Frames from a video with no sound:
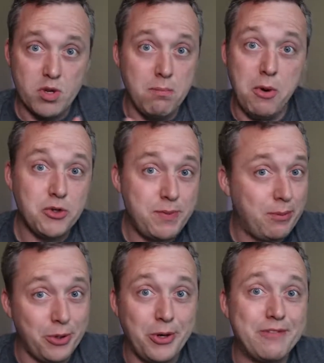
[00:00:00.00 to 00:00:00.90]
most
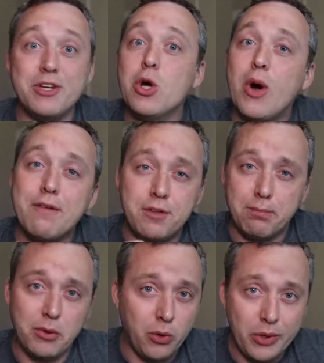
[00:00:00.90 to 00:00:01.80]
people don't even know I've
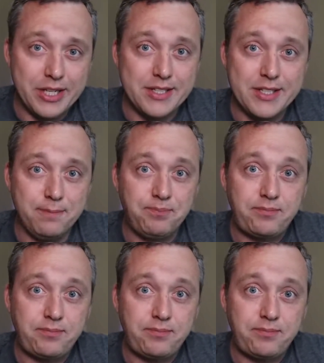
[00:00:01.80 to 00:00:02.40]
deployed it.